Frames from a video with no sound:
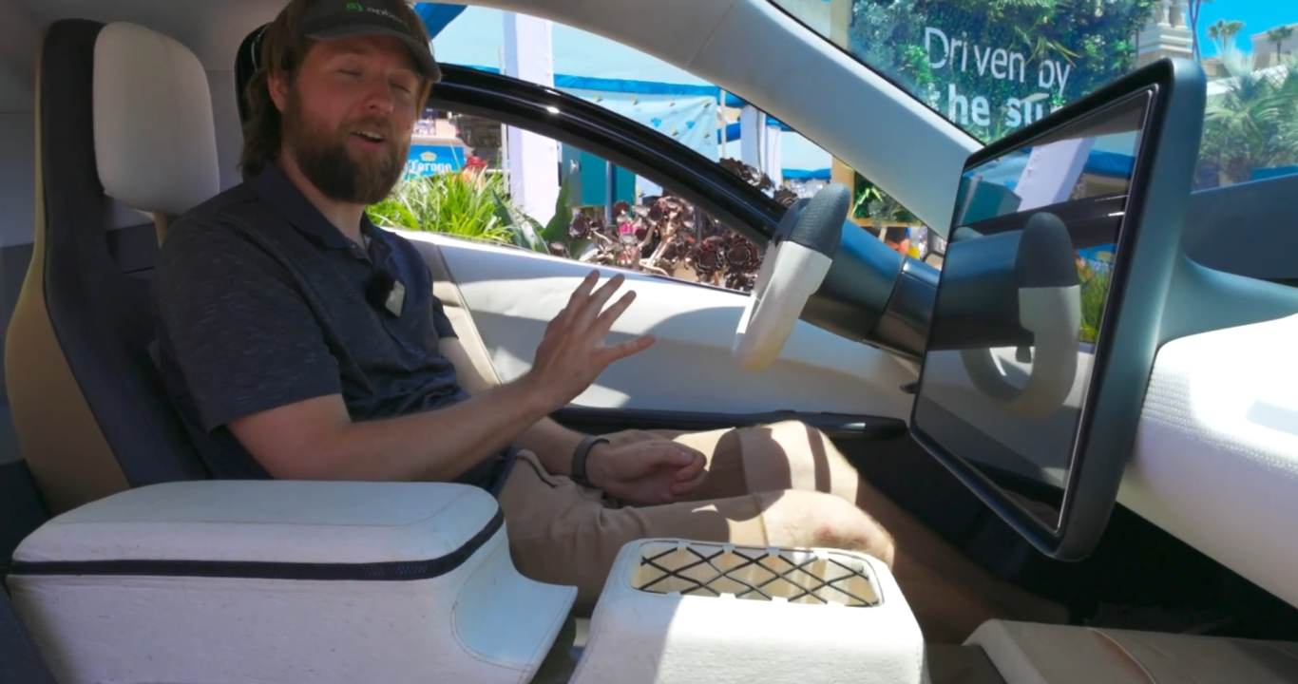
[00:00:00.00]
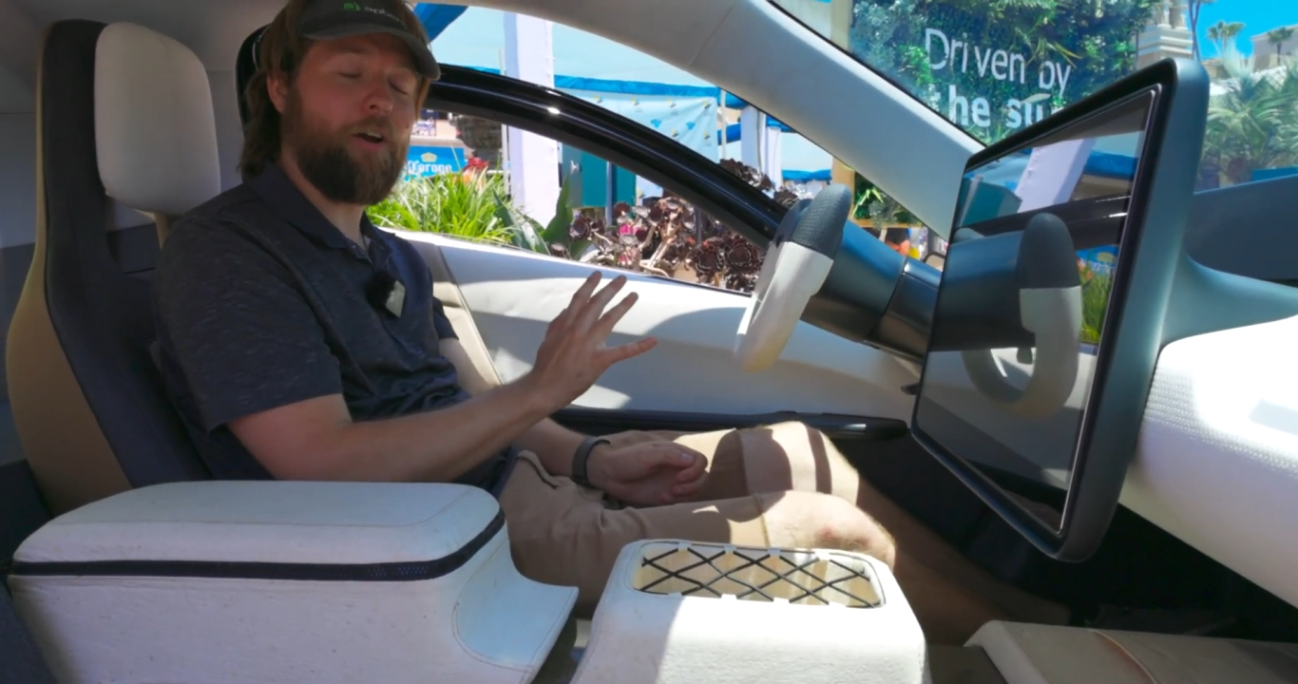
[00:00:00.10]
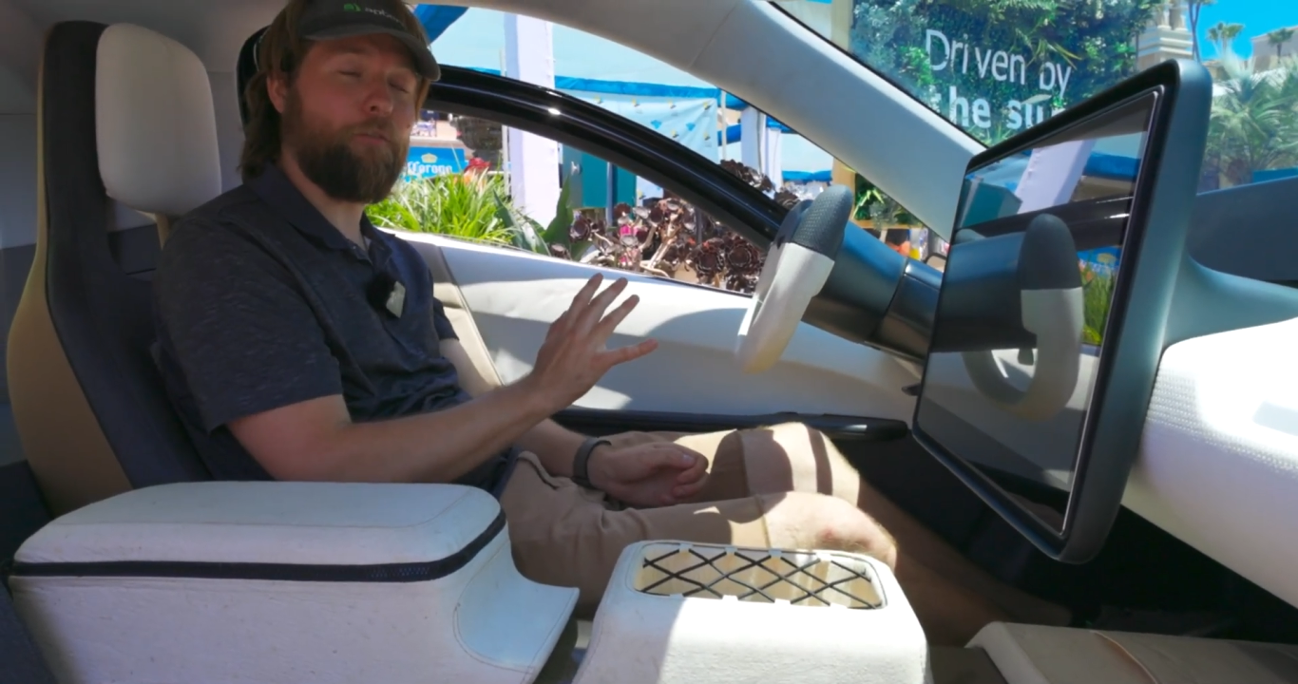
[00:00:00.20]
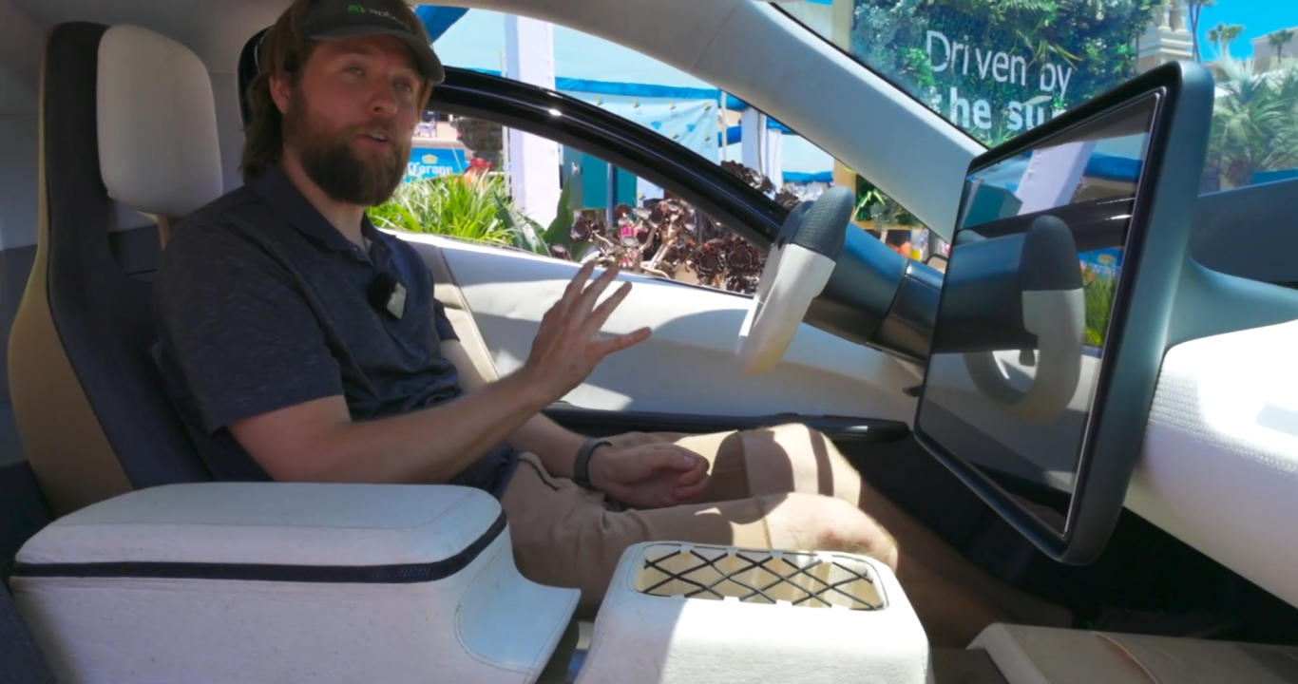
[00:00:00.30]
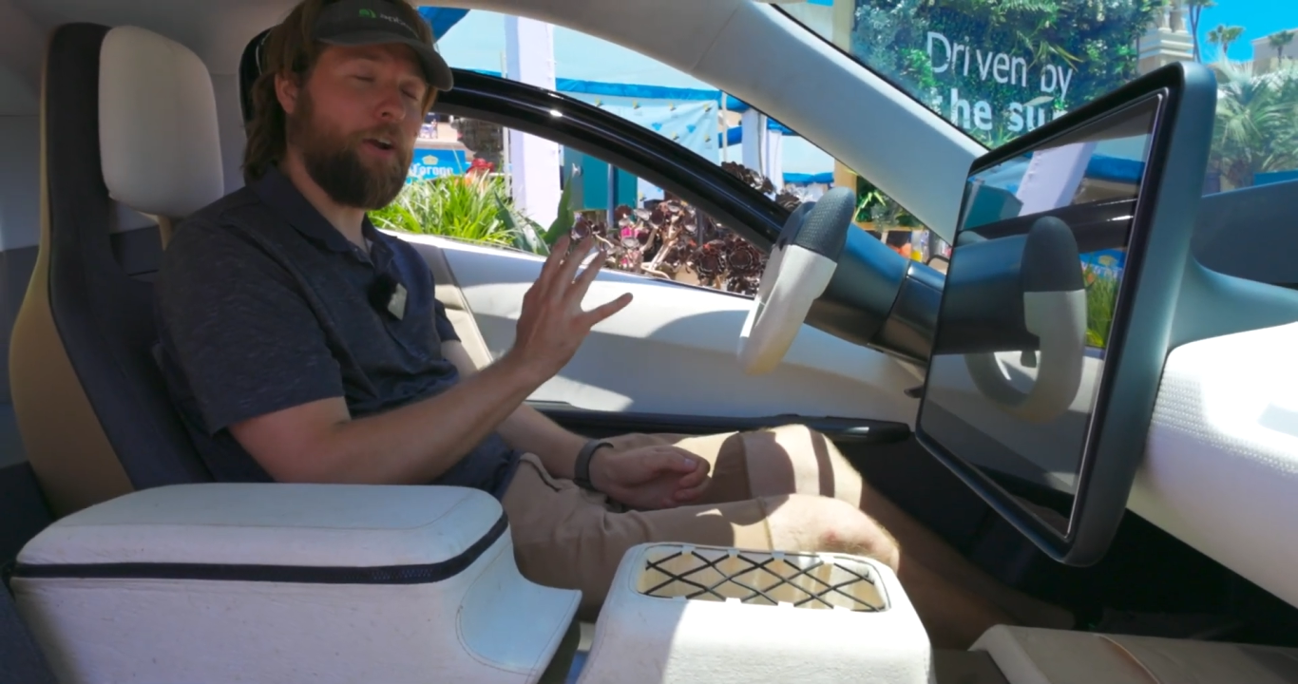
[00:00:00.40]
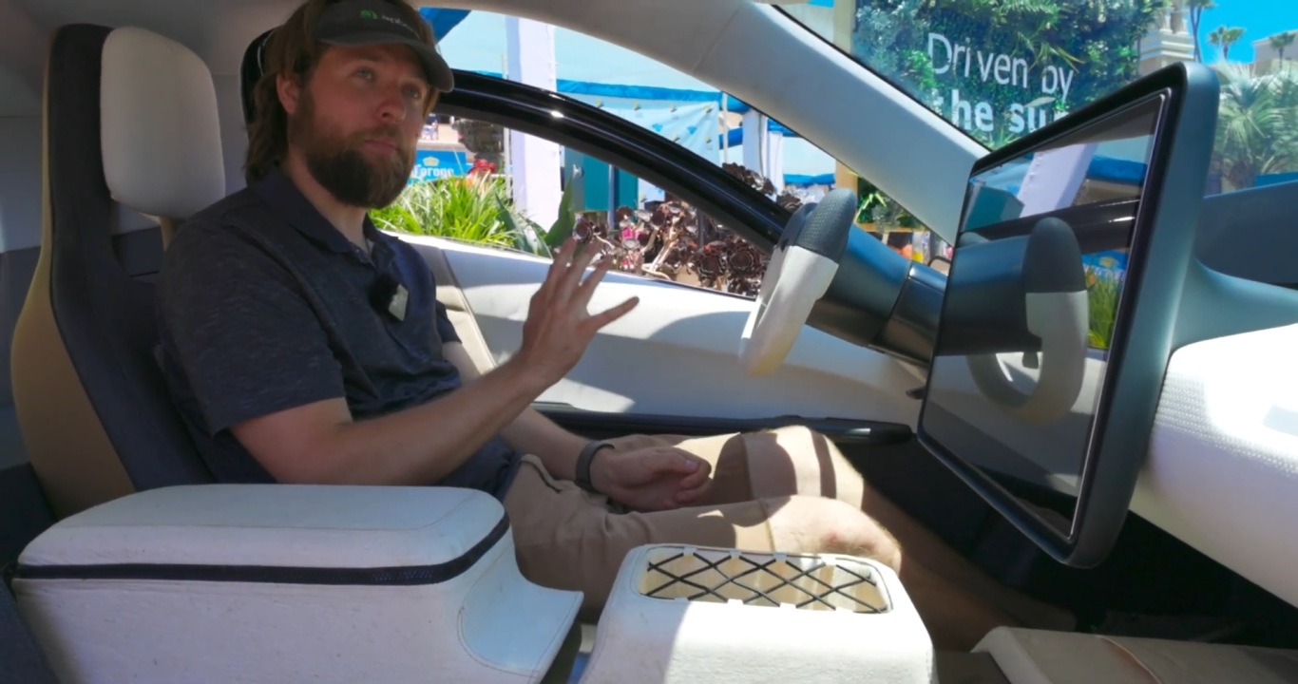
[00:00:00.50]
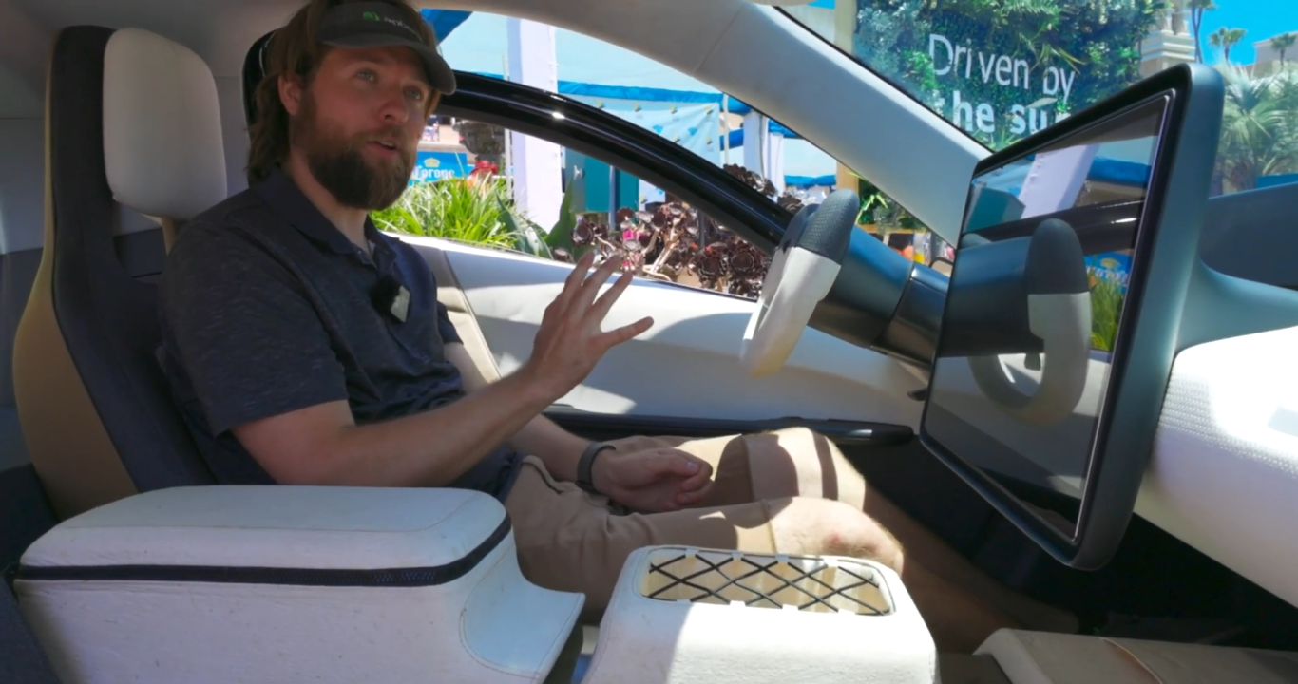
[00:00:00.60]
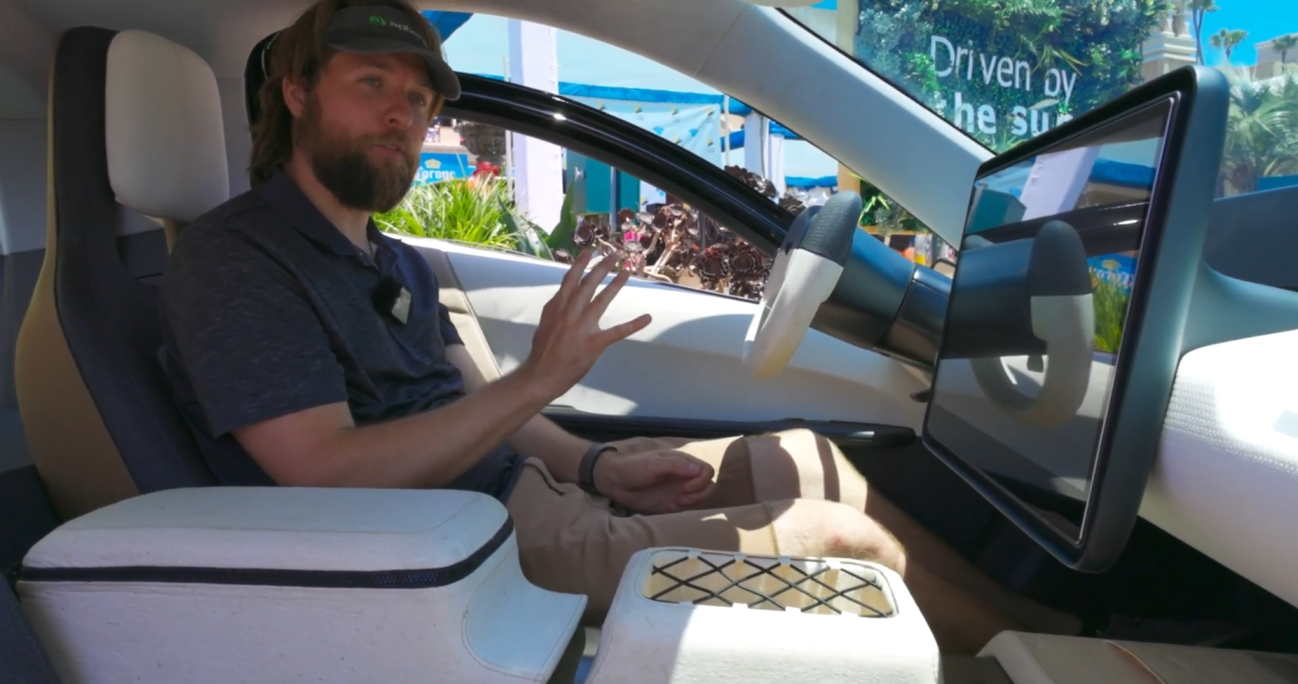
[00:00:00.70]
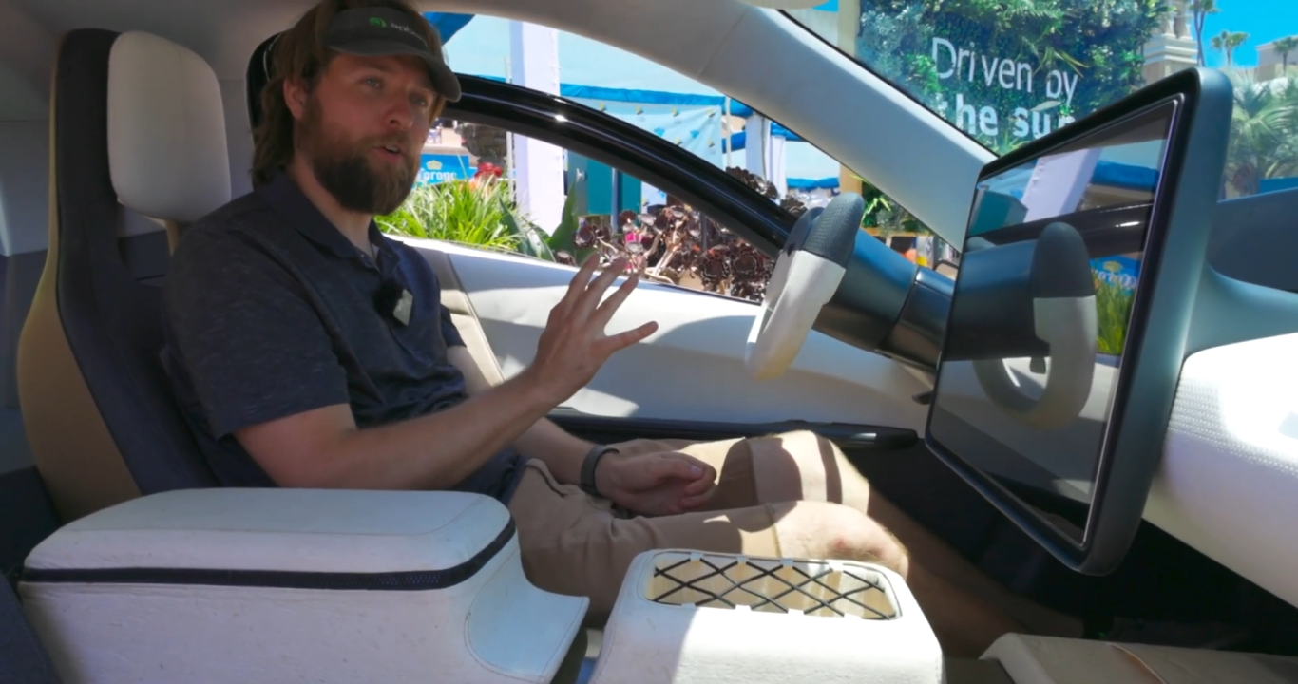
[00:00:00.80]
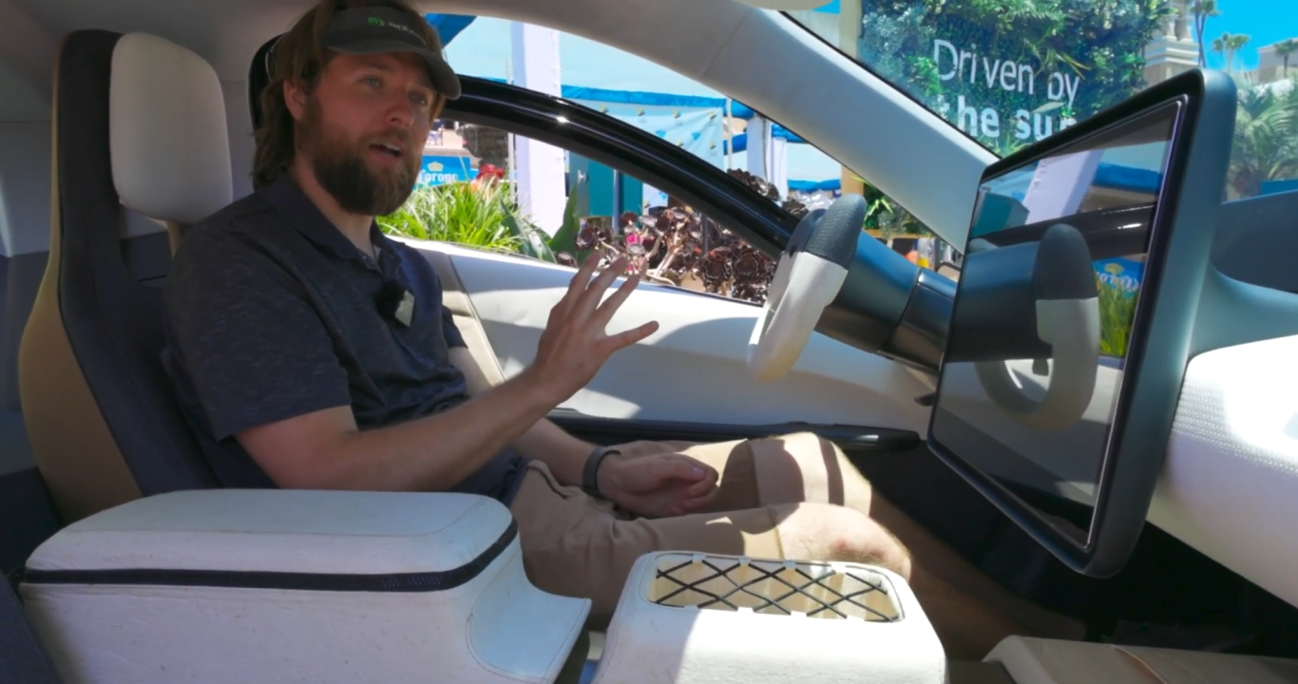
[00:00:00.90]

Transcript: are very beautiful.